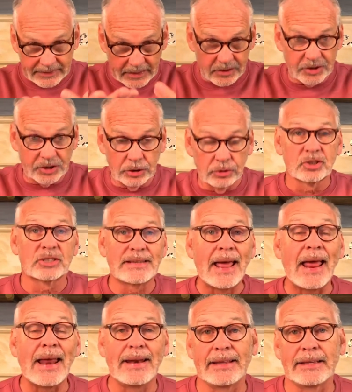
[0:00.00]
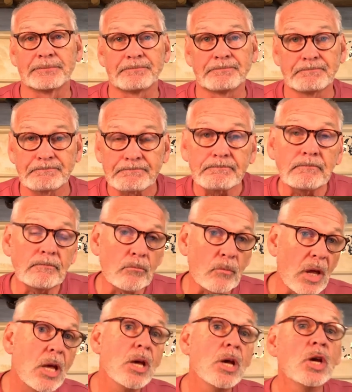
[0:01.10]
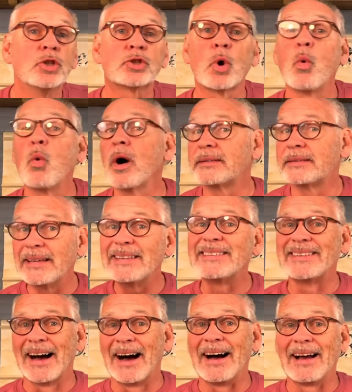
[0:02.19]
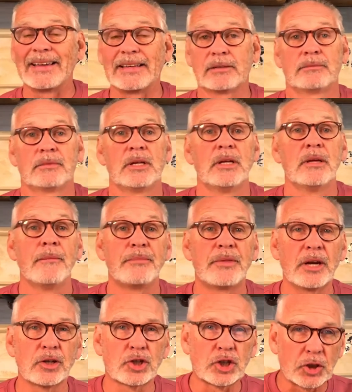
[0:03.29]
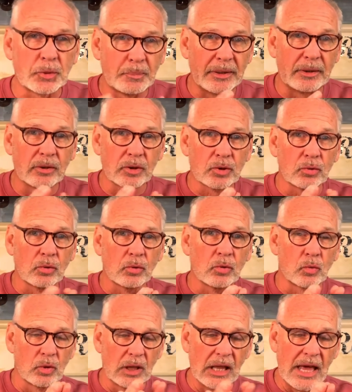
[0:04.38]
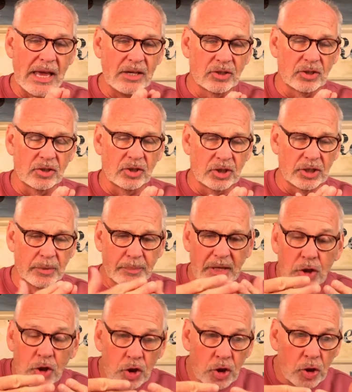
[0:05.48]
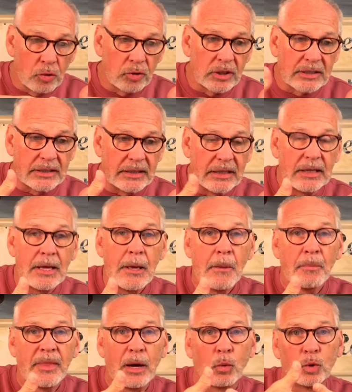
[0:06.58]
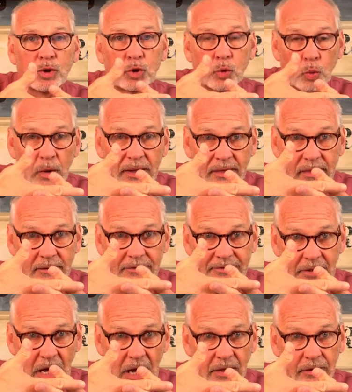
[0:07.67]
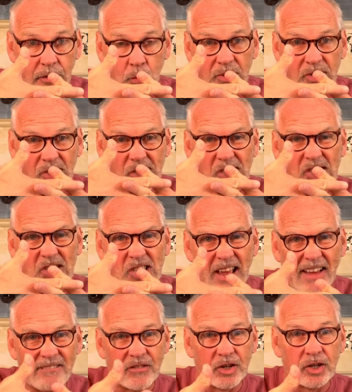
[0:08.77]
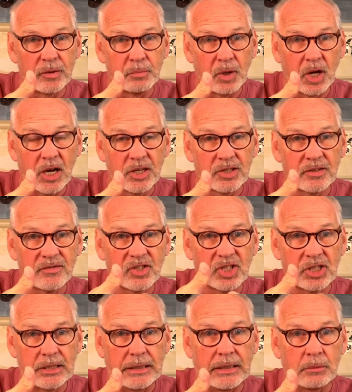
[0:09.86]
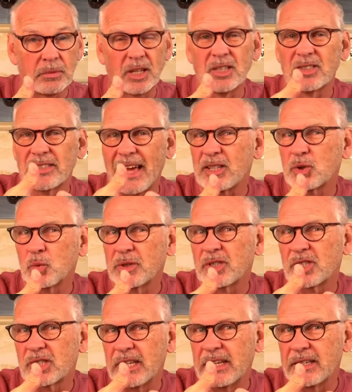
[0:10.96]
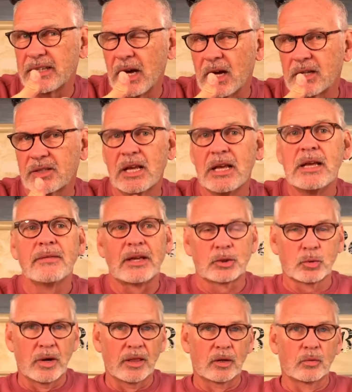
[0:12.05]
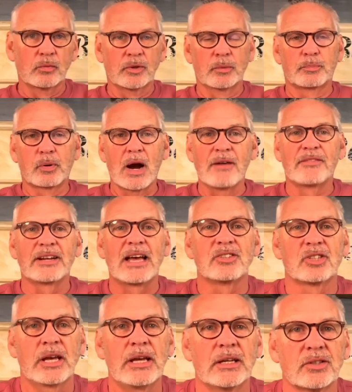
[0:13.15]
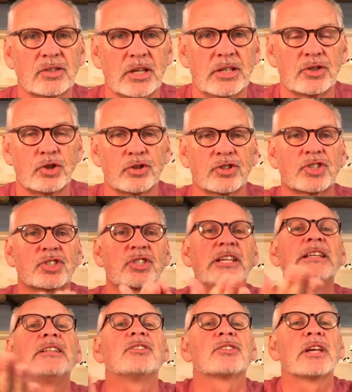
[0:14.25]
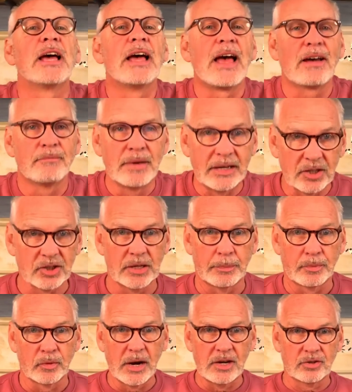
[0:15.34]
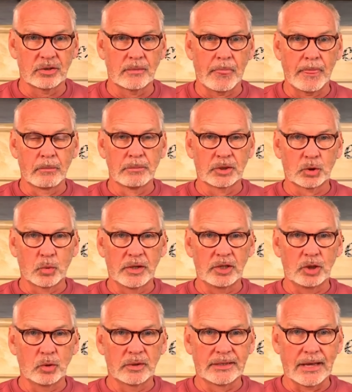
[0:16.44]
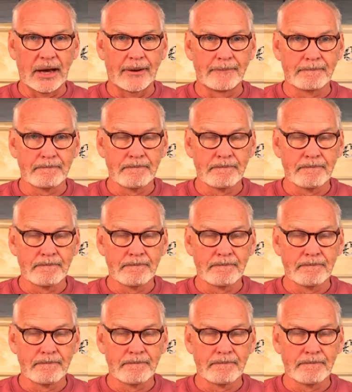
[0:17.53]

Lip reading: They're still standing. So what did die? Their spiritual relationship and unity that was with the Father was severed because of sin, because that's what sin does. That's why the prophet Isaiah says, "Your sins have made a separation between you and God."